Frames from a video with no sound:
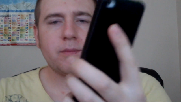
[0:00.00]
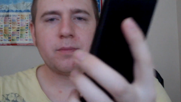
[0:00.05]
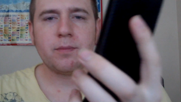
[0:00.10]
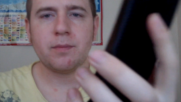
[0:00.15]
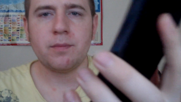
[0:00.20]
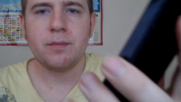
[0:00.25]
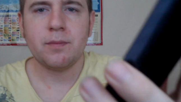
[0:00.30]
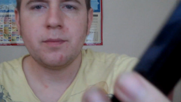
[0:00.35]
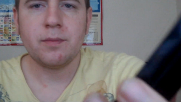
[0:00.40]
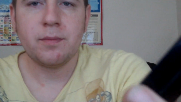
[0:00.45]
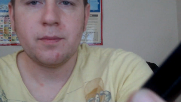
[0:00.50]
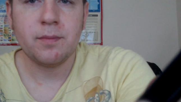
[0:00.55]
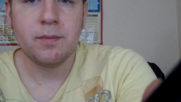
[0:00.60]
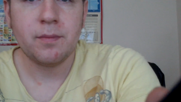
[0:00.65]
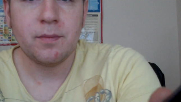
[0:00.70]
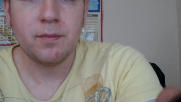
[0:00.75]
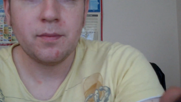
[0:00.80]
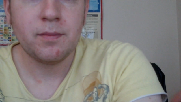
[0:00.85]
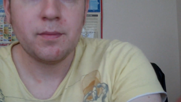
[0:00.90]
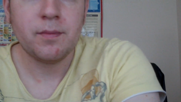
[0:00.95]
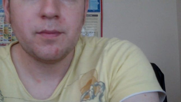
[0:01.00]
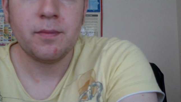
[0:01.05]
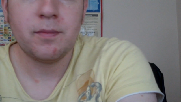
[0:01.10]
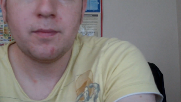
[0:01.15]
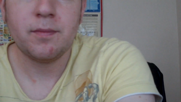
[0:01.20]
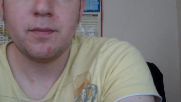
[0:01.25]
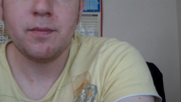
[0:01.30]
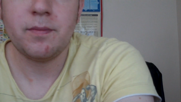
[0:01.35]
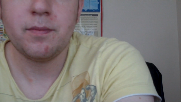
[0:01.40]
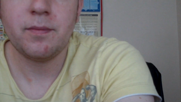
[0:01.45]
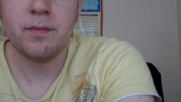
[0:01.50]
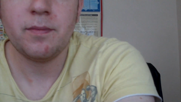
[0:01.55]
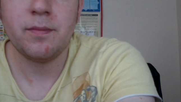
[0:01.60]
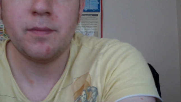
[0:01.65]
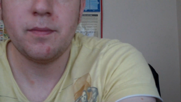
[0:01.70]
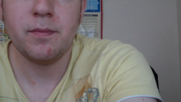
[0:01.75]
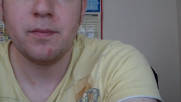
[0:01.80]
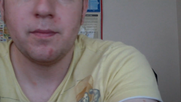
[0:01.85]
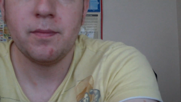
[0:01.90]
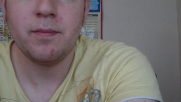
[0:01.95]

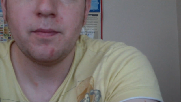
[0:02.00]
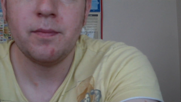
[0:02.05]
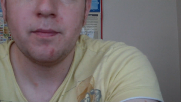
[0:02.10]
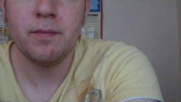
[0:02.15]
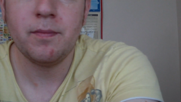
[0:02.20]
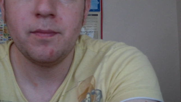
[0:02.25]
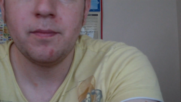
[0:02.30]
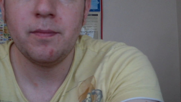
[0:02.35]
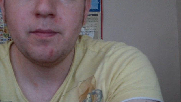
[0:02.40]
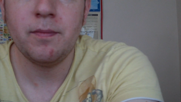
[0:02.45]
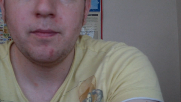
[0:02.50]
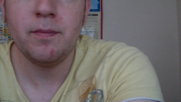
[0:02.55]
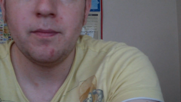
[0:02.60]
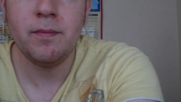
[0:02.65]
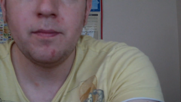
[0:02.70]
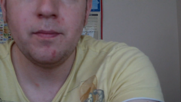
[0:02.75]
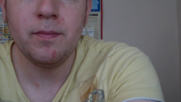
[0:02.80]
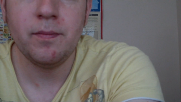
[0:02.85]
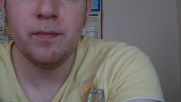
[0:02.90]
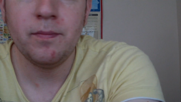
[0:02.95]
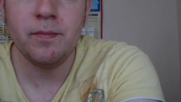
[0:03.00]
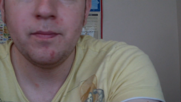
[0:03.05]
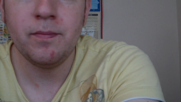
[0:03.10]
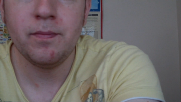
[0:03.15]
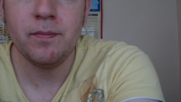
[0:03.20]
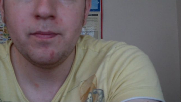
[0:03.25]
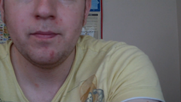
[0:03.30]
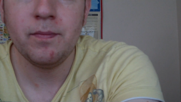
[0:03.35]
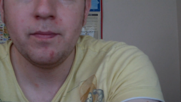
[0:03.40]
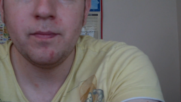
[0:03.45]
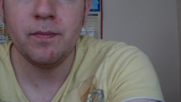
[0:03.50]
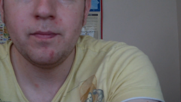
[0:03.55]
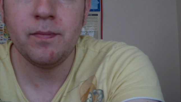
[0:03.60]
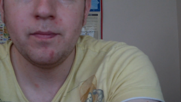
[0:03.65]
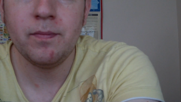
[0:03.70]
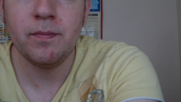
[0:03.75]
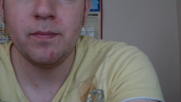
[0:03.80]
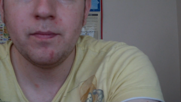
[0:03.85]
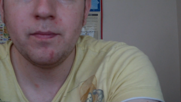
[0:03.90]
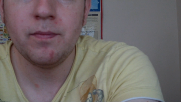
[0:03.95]

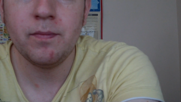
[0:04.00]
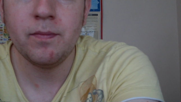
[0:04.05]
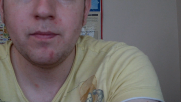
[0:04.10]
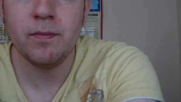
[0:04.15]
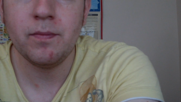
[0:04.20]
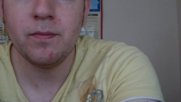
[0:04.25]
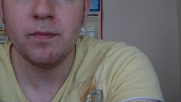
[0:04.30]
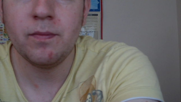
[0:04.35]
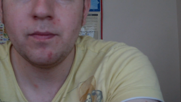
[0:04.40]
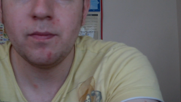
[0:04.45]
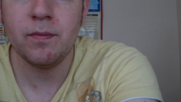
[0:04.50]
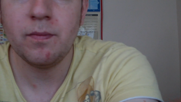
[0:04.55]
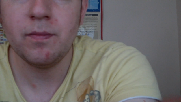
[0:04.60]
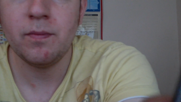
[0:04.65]
[no speech]